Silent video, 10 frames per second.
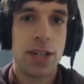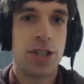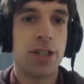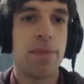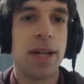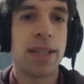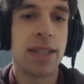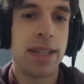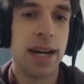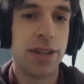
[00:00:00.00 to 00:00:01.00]
just because the
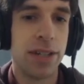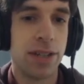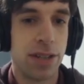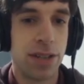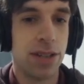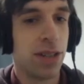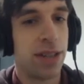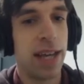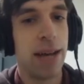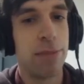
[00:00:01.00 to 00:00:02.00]
down air is
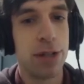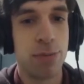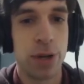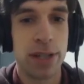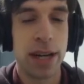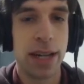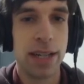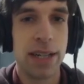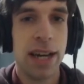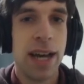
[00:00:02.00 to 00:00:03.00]
that much more tight.